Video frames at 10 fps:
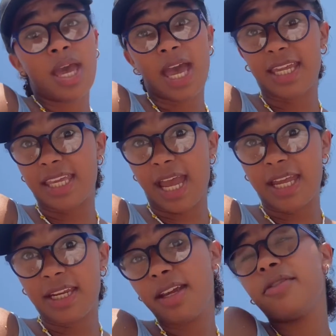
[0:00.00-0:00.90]

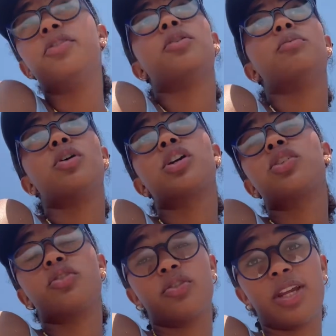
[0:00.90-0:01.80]
Again, if you're more
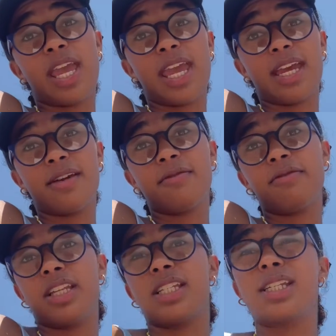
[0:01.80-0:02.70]
creative,
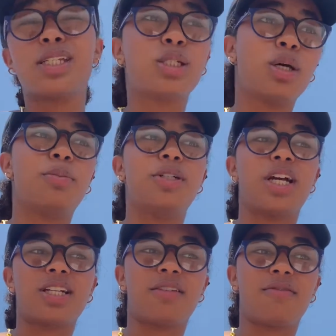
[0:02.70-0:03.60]
this is still a
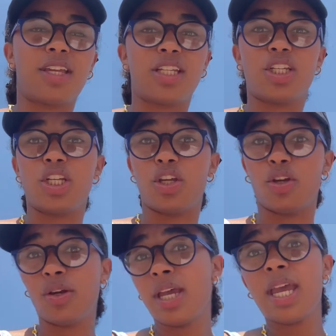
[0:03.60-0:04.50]
productive thing to
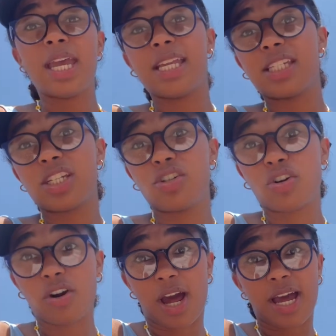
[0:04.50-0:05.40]
do, is to
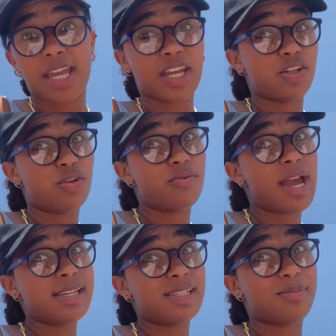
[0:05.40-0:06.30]
try a new
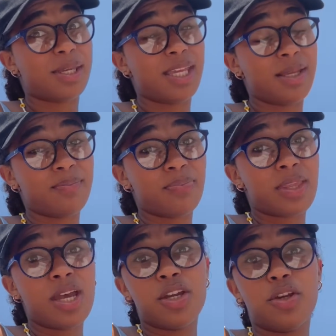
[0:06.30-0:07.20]
recipe.
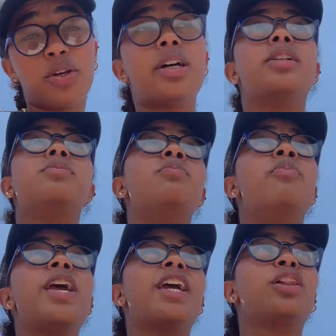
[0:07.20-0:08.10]
You could
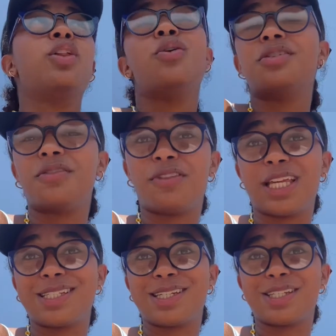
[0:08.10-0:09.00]
bake loads of
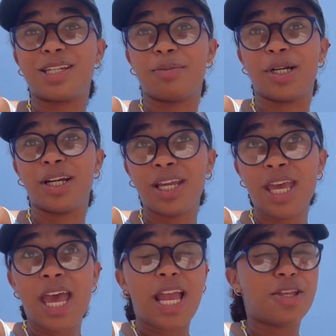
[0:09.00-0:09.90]
things this summer,
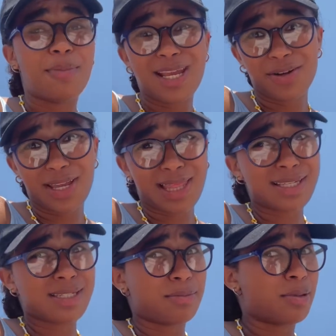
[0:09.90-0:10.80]
and you may not get the
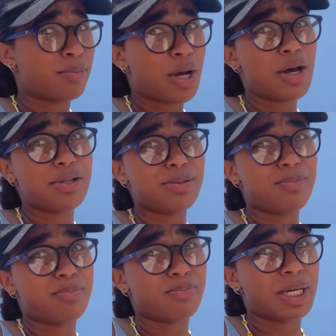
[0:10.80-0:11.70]
summer bod,
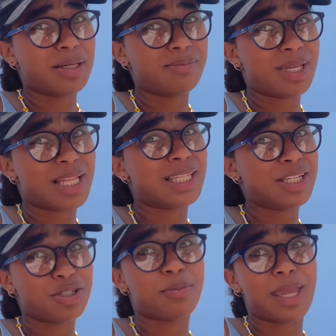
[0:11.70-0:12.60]
but at
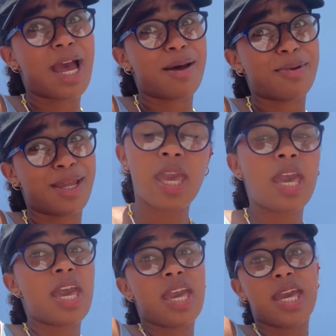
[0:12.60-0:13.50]
least you'll be happy.
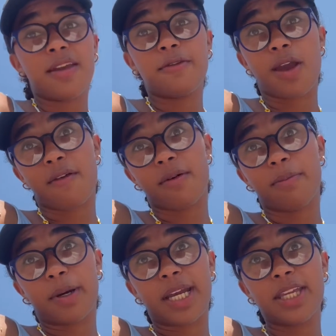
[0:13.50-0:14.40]
If you have a
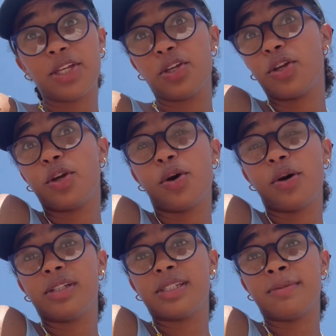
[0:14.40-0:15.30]
bike, you could go
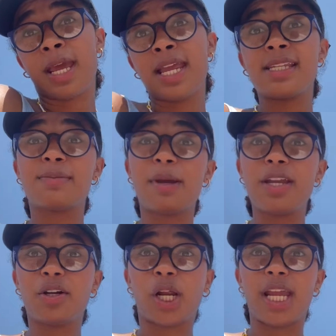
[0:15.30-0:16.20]
on some nice
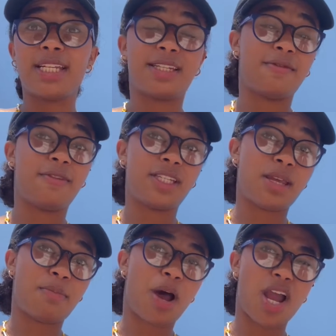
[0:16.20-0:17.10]
bike rides and
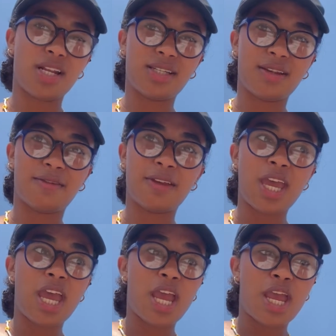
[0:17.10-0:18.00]
visit parts of
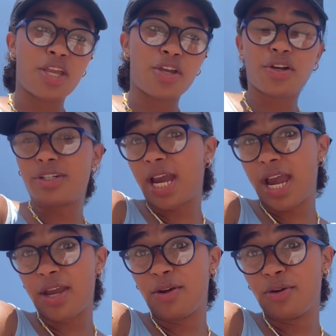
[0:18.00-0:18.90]
your
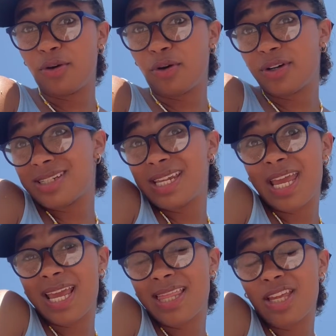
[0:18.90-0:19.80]
town or
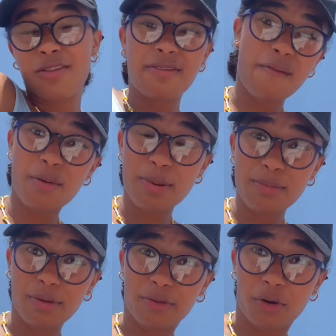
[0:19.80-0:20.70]
city that you've never been
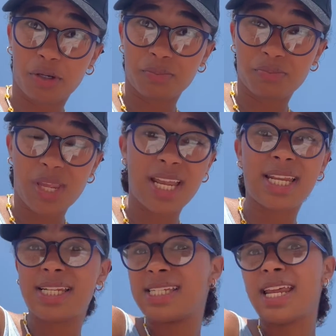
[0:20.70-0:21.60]
before, and
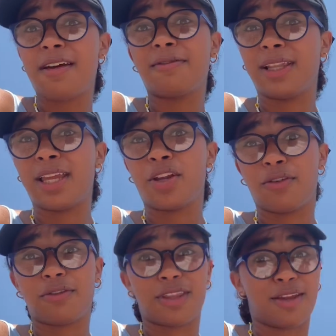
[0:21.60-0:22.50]
it's definitely good
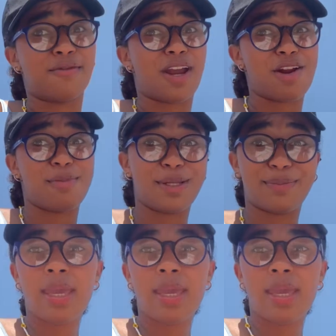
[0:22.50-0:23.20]
for the environment.